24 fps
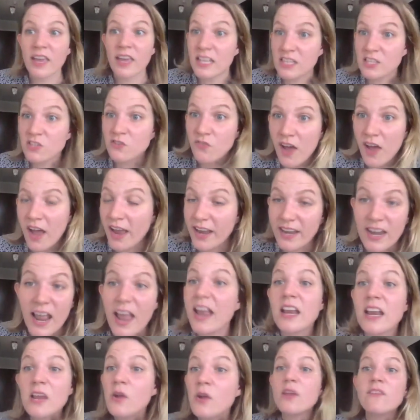it's fine.
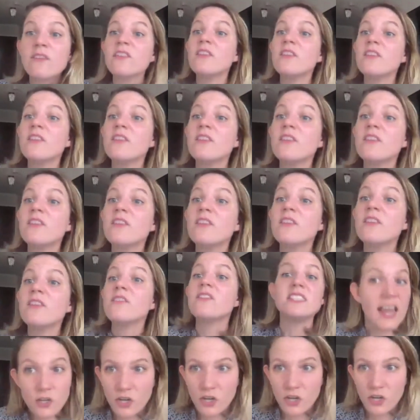And even if
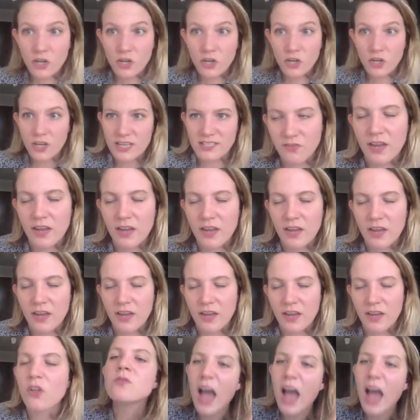it's 10 cookies that
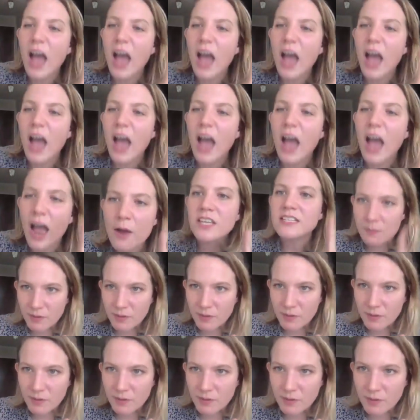fine although I, will
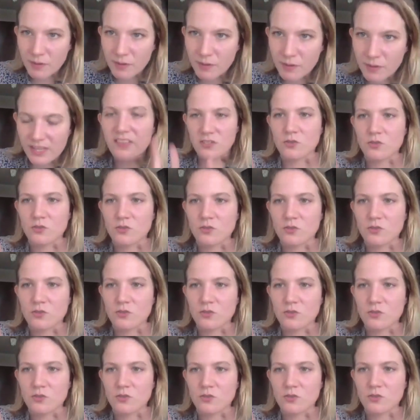say typically and this is
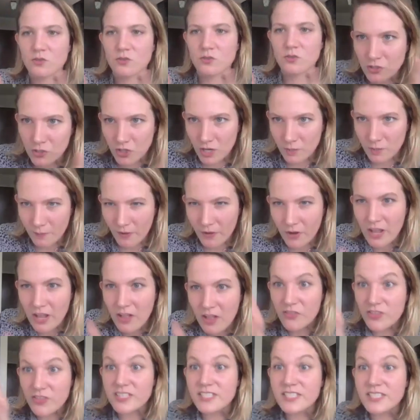a really good
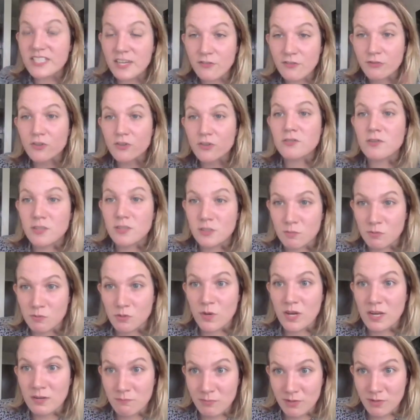opportunity to talk about the
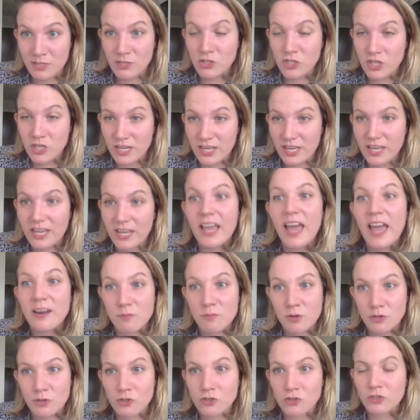differences between binge
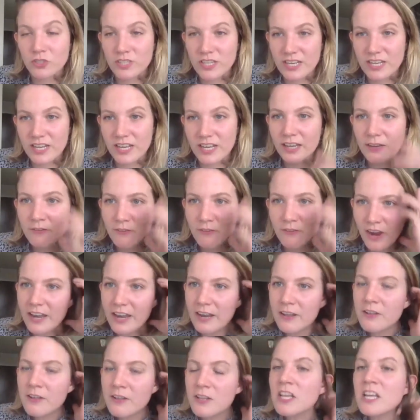eating and emotional
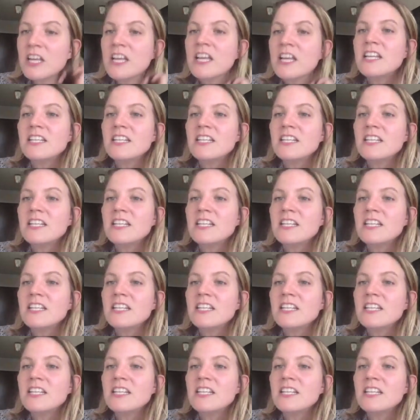eating, right?